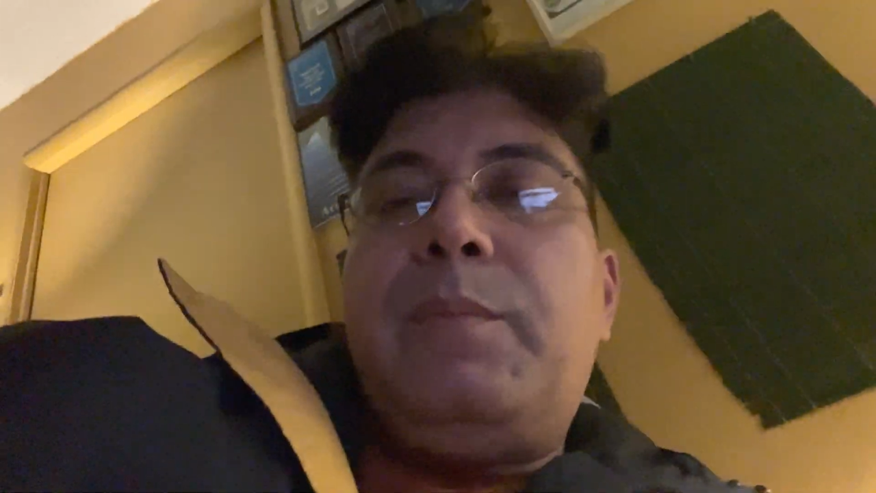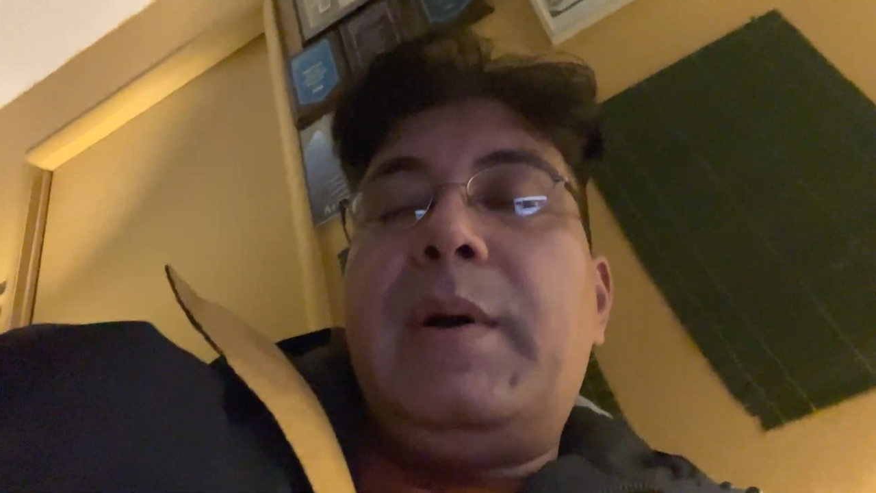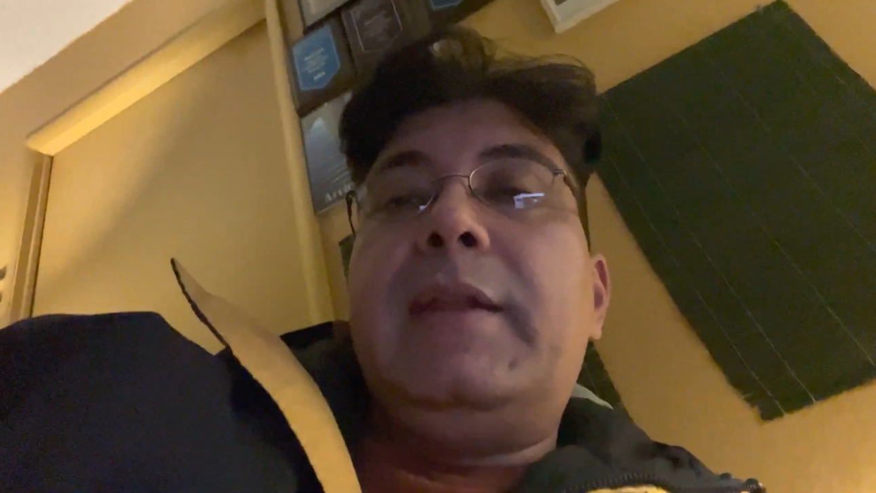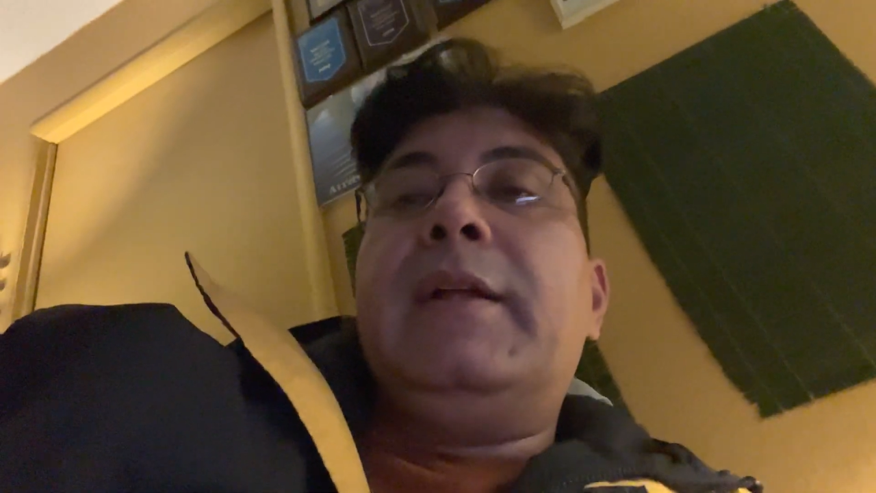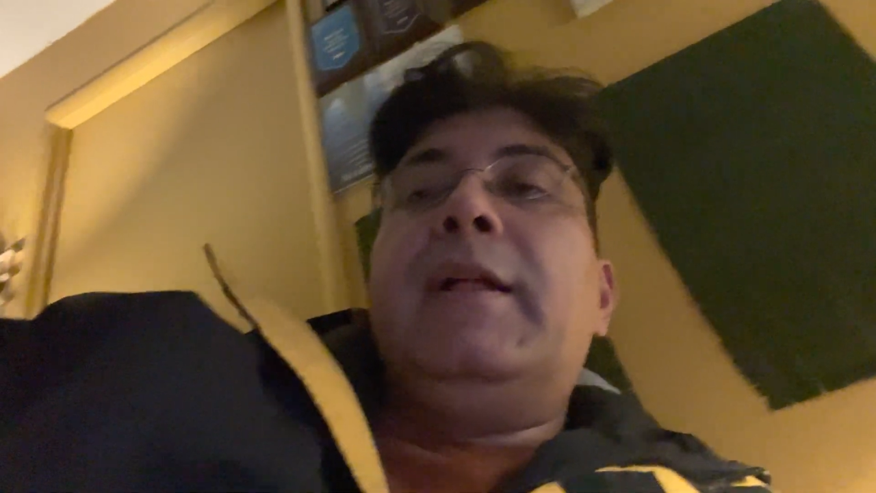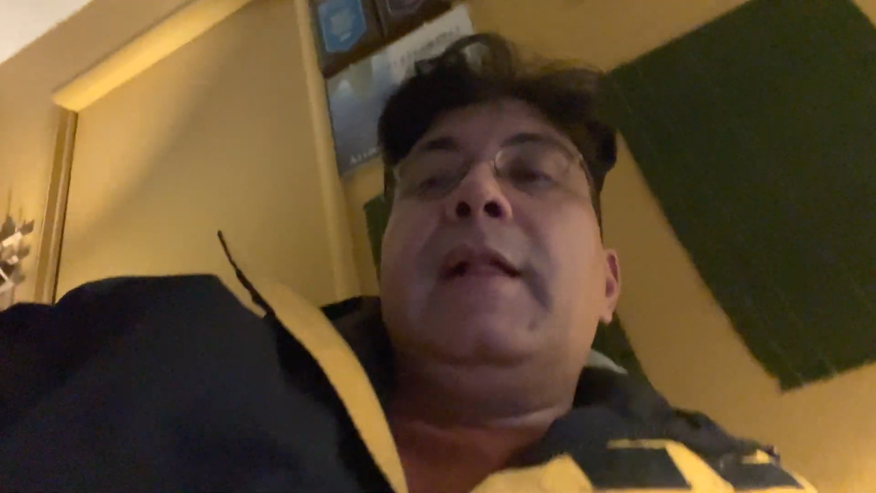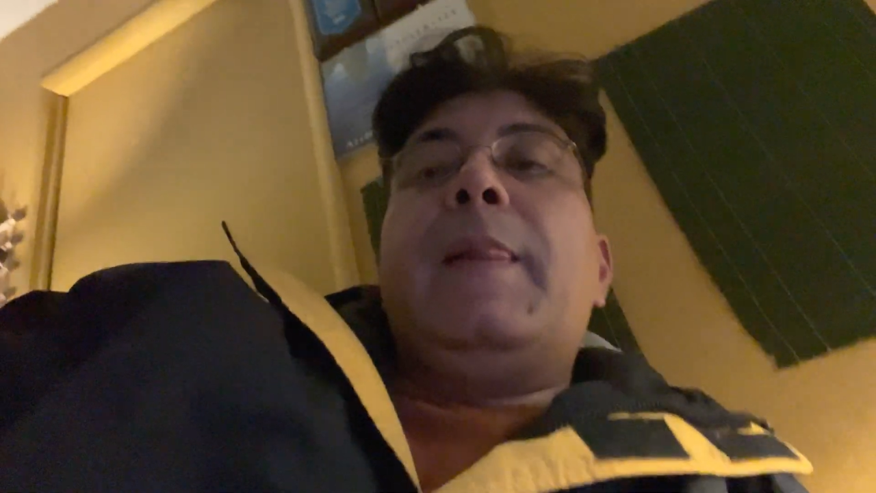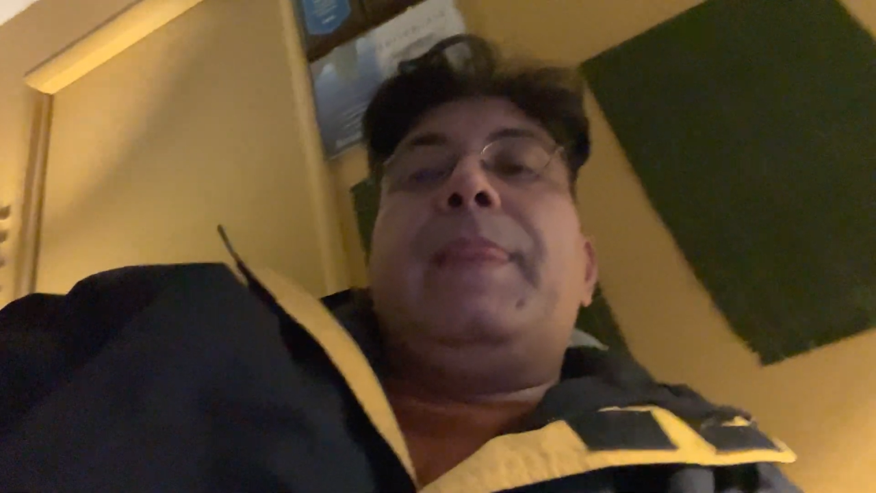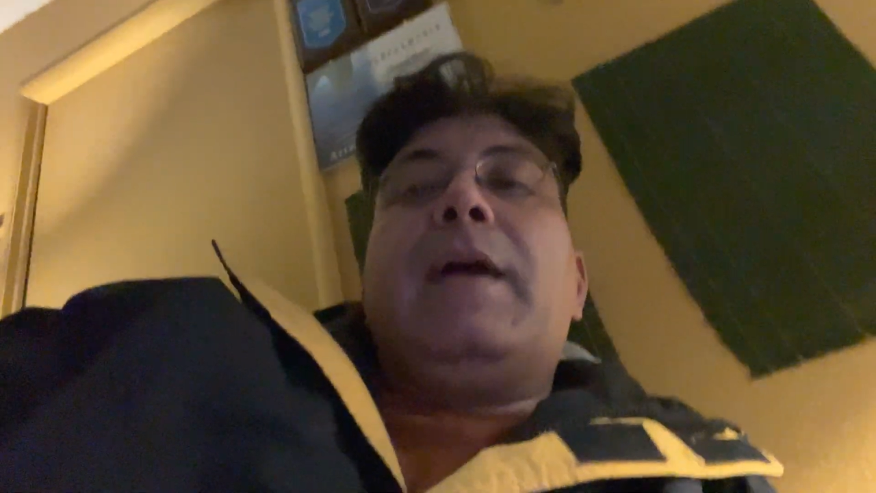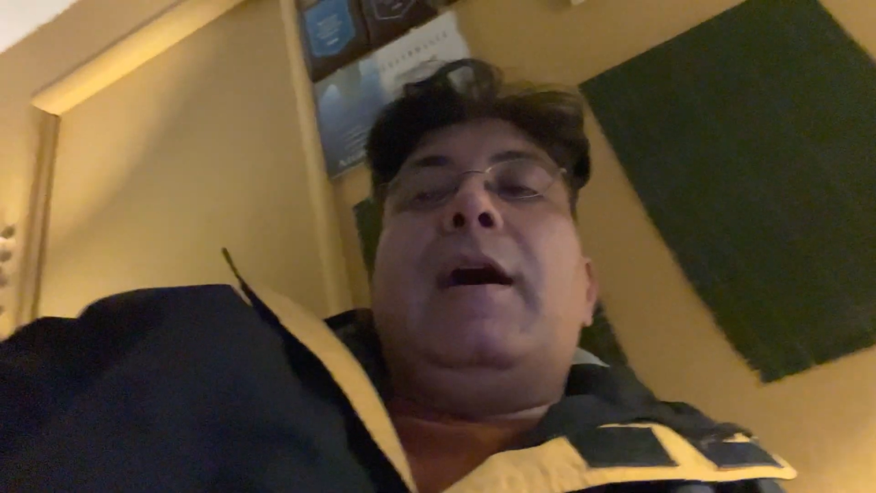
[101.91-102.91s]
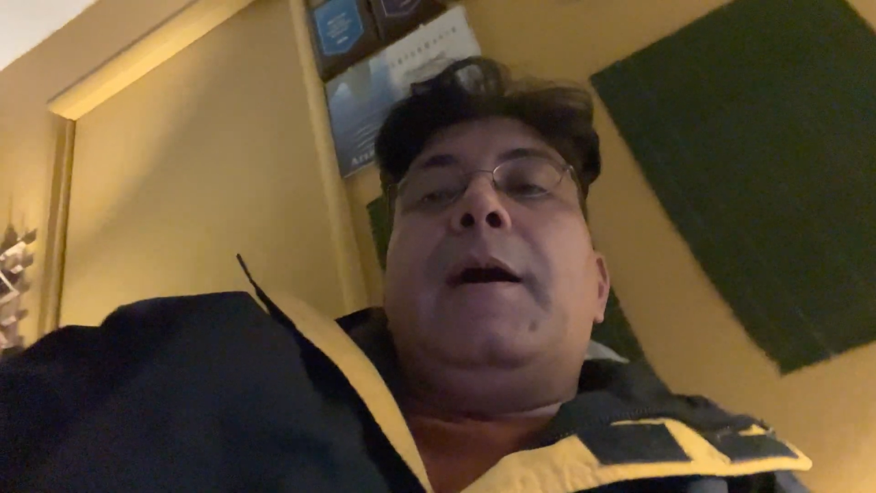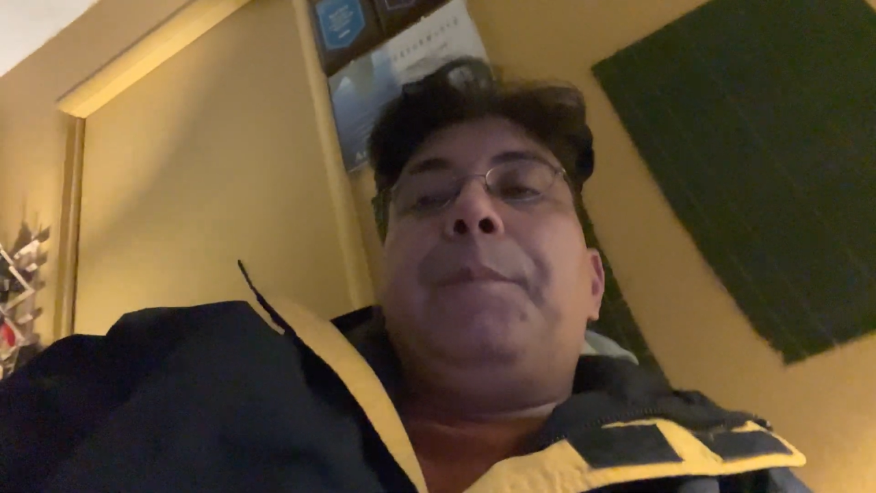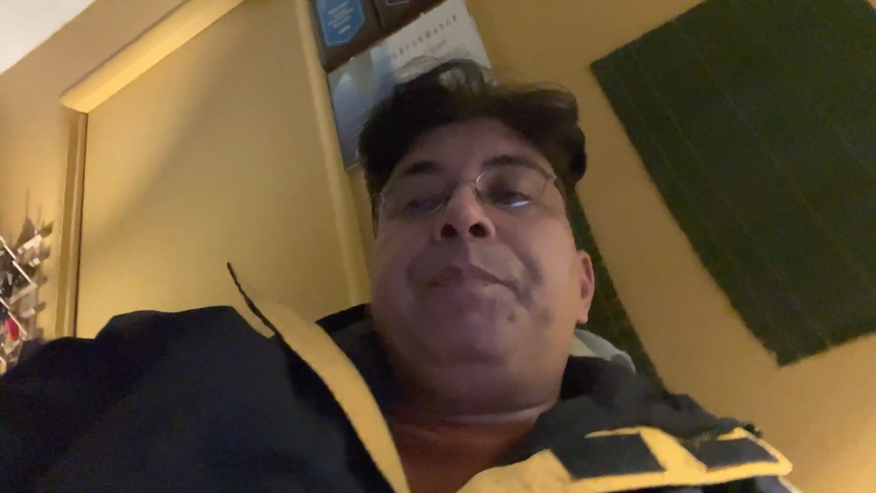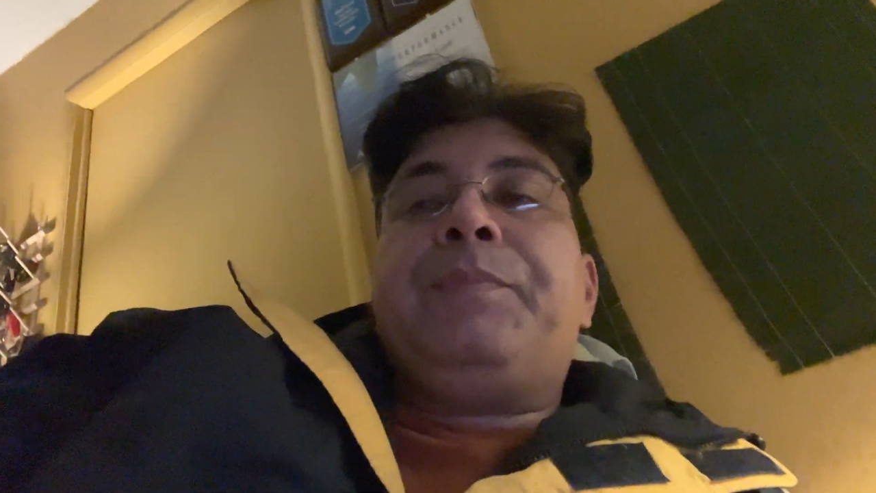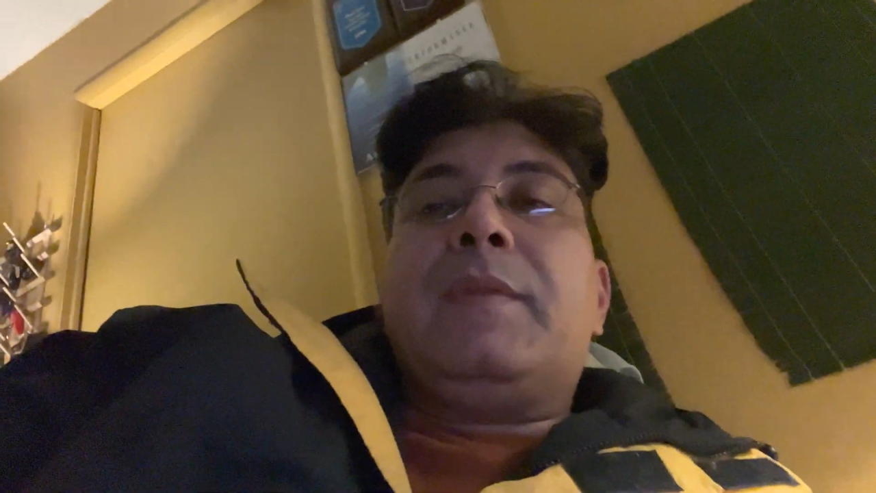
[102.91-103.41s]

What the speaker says: But um,